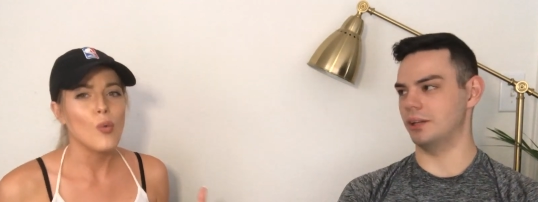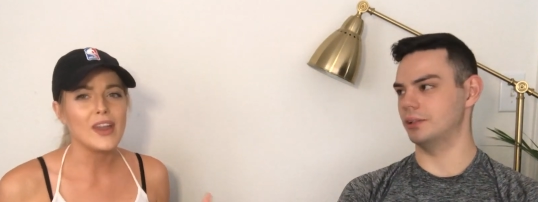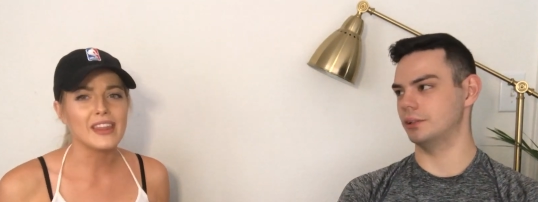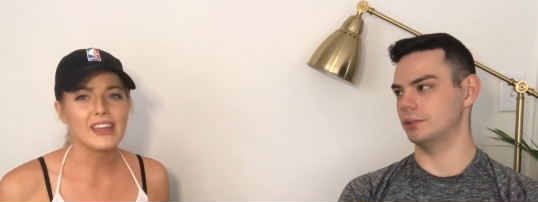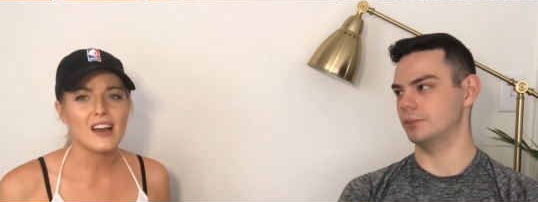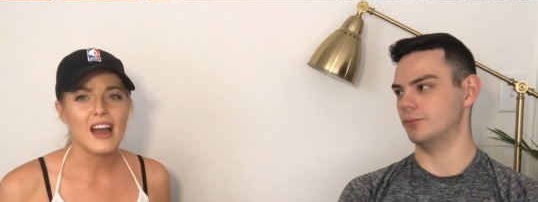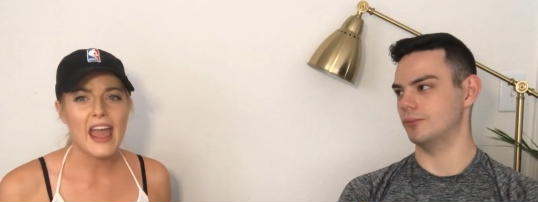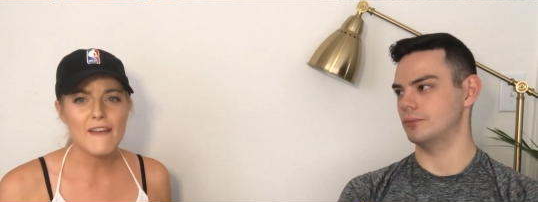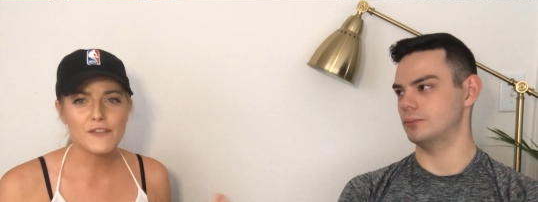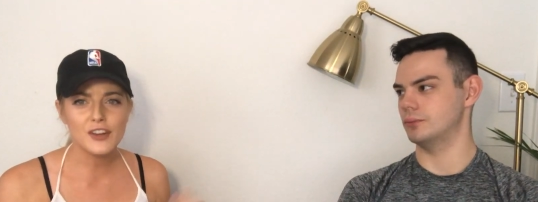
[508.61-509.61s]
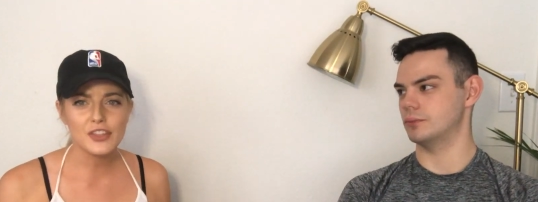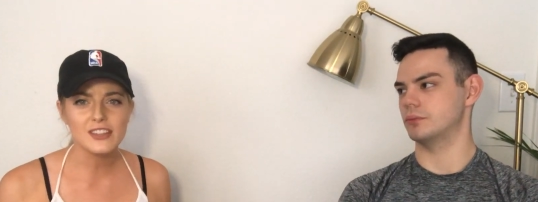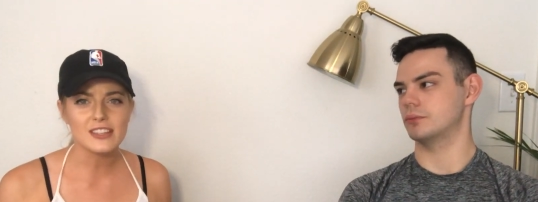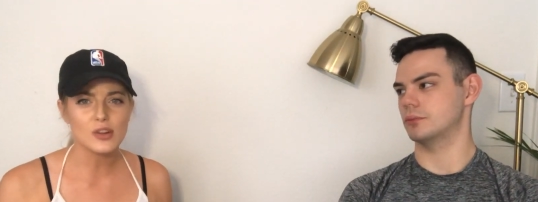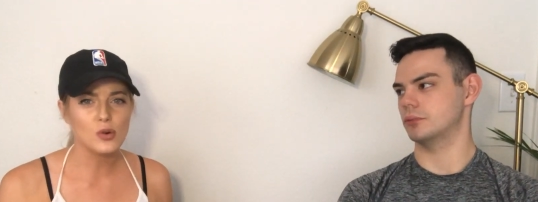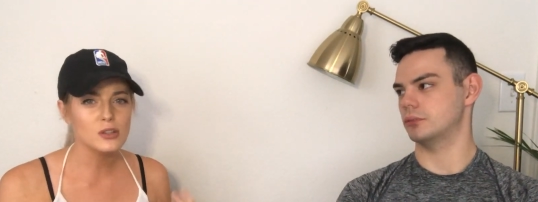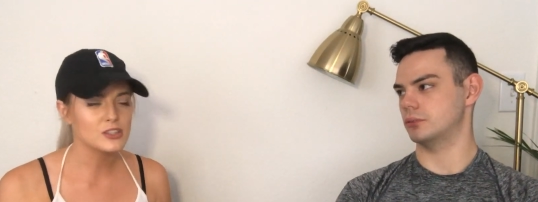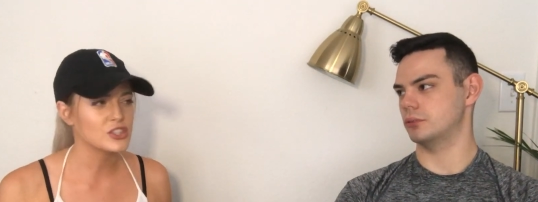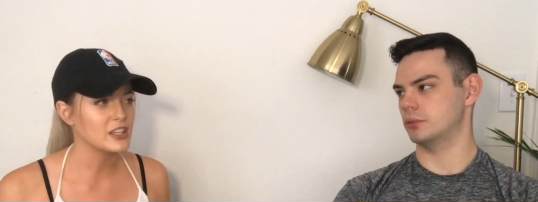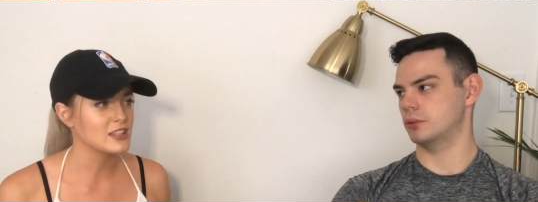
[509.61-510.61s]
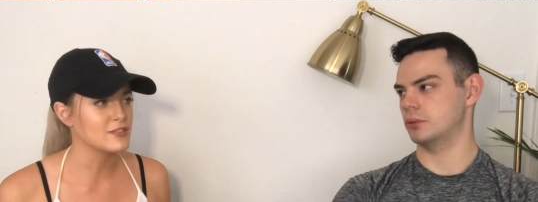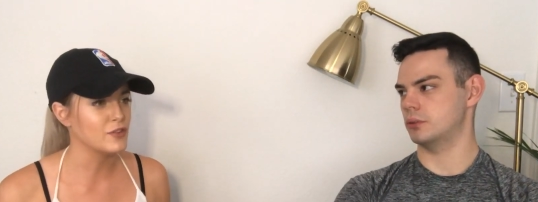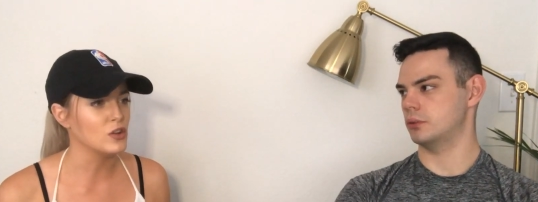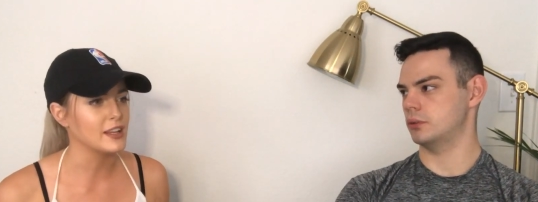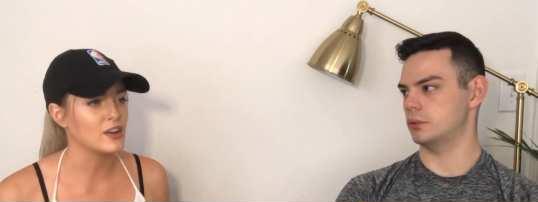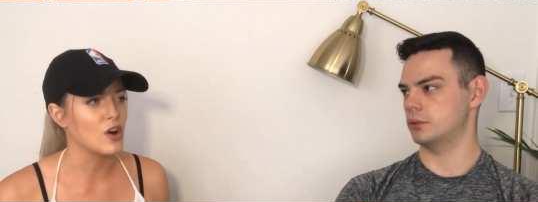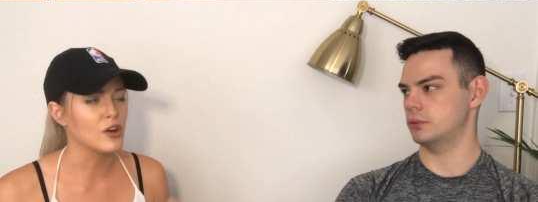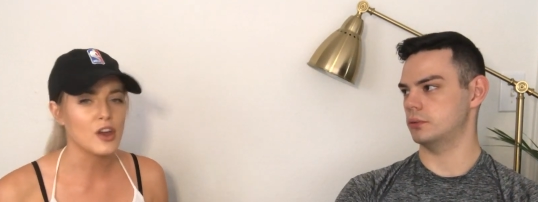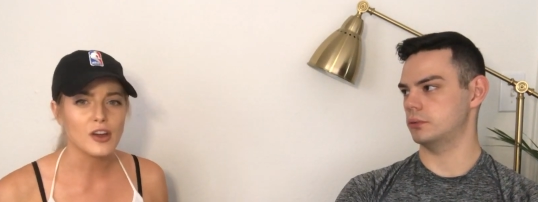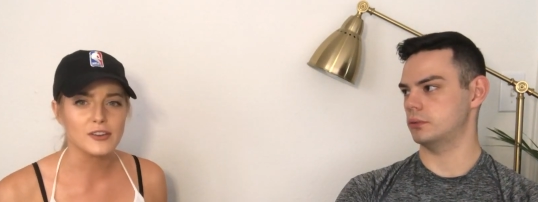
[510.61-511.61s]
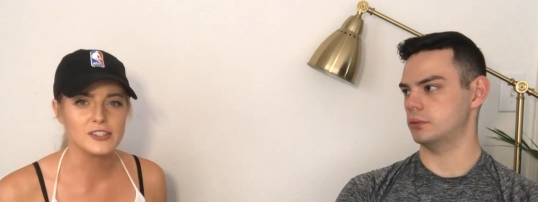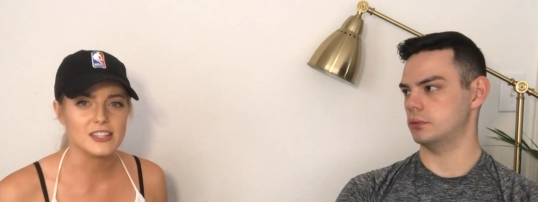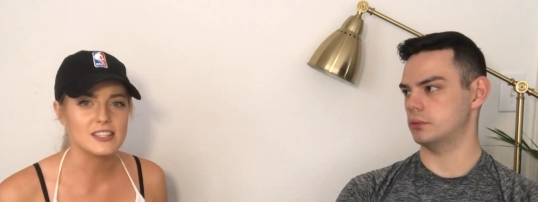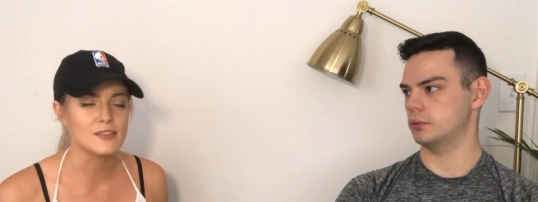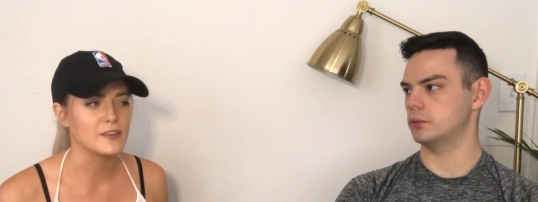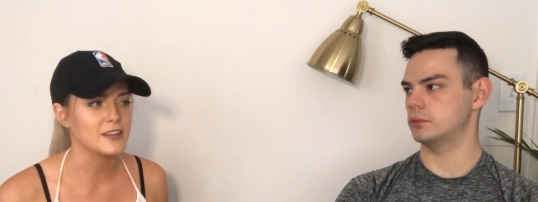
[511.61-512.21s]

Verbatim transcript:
Speaker 1: when like everything's like all the shit is falling on her and she's the